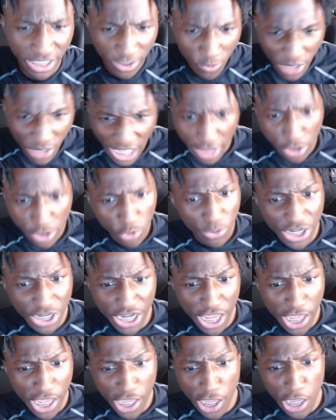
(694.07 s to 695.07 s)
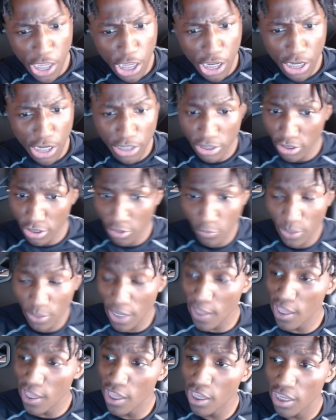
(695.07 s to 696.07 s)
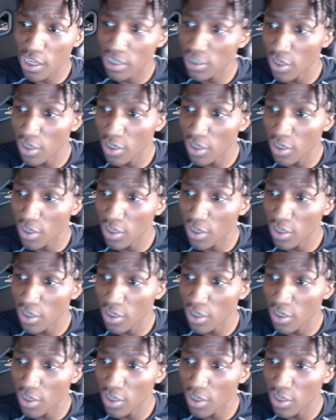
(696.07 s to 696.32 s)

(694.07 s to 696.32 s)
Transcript: You got 3 days, 2 days.